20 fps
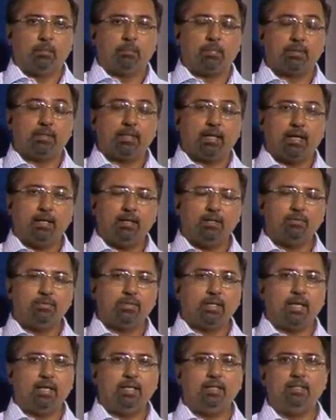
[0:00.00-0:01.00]
But the end of
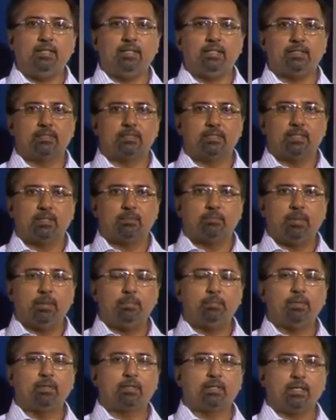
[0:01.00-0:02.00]
the 80s,
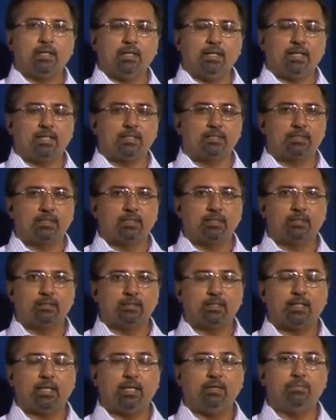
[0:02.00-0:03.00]
people realized
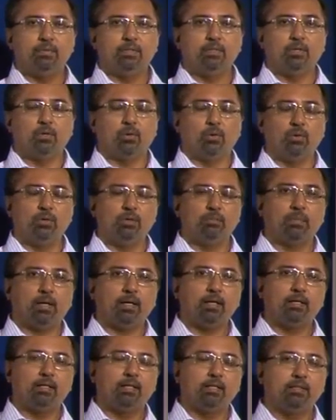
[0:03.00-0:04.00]
that even the old
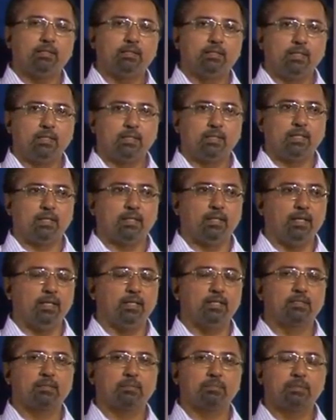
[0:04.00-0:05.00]
marketing theory
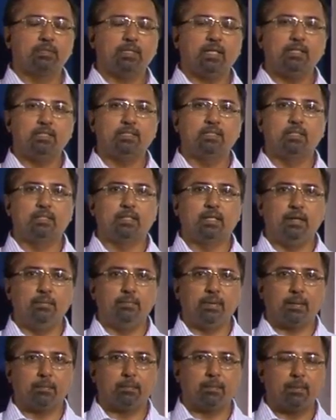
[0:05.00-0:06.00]
needed substantial
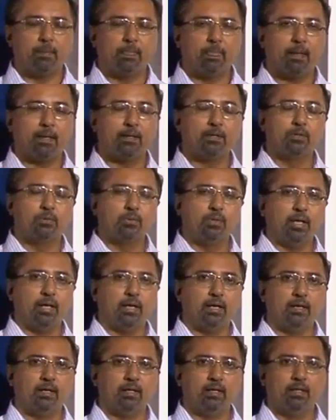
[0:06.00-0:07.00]
revamp. And
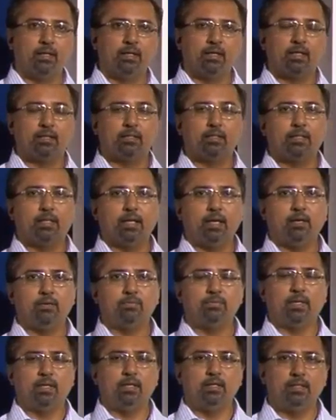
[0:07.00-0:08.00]
today, in the day
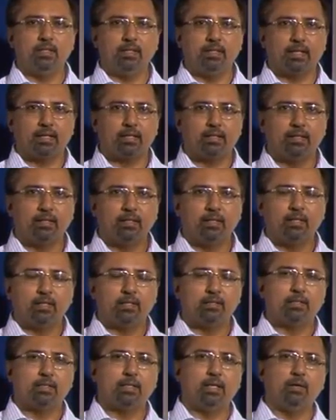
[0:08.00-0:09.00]
of the internet,
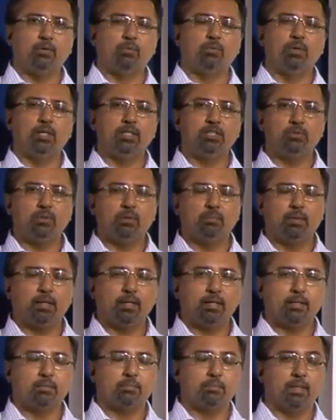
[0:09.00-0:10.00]
in the day of virtual
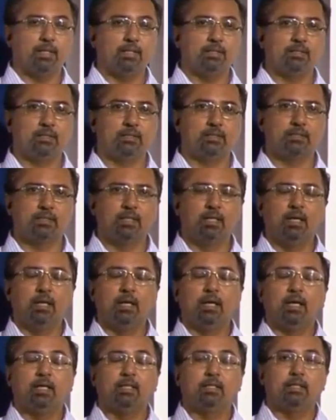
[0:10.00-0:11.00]
marketplaces,
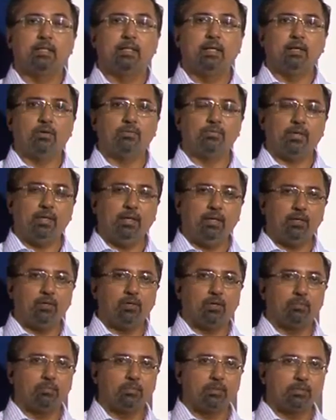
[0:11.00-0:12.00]
in the day of
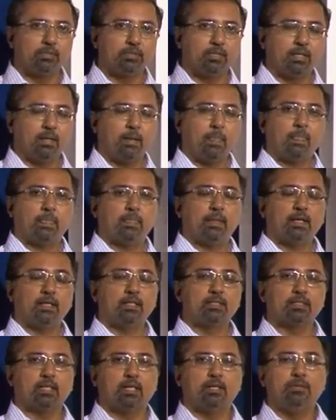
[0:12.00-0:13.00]
e-commerce, there
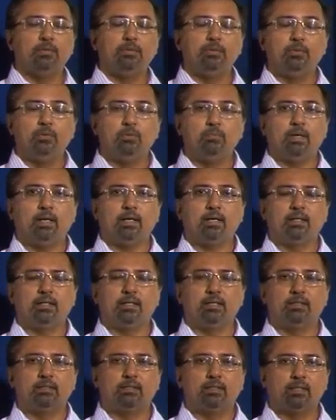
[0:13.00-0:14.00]
is a new
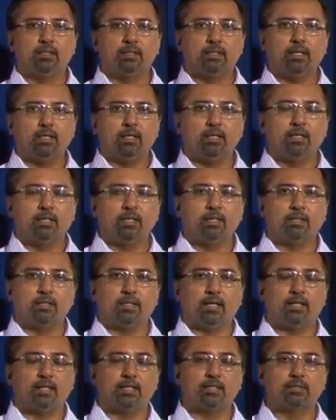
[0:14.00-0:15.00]
marketing theory
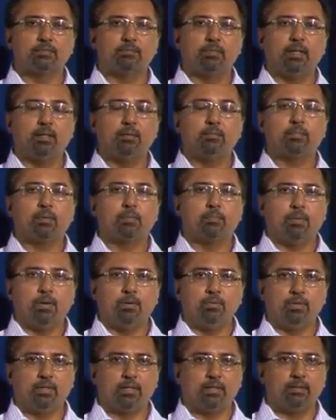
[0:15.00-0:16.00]
that has been
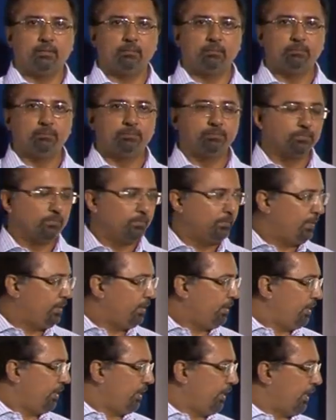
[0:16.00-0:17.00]
propounded.
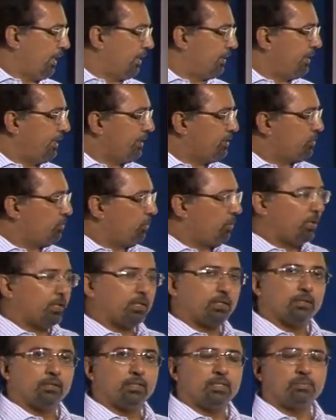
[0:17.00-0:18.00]
And that's
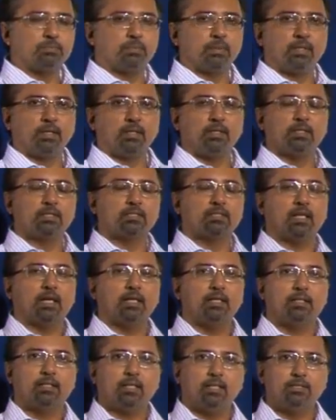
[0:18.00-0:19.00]
what this particular
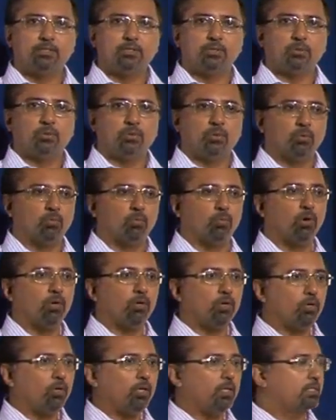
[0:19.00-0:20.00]
slide tells you,
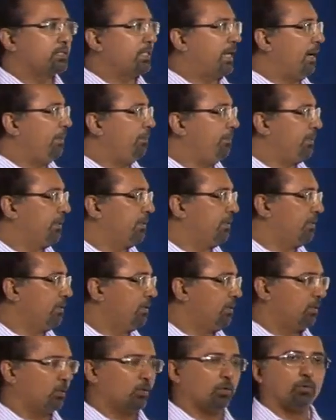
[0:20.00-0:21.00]
what all has happened
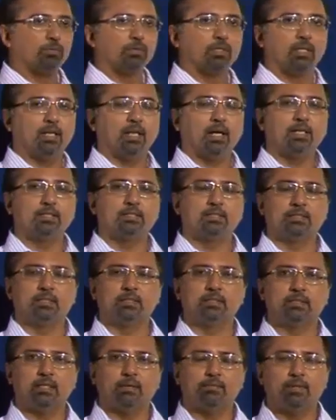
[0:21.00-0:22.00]
over the last
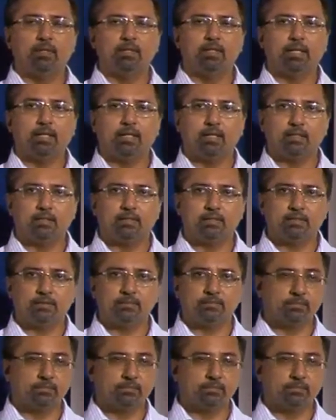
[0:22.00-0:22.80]
several decades.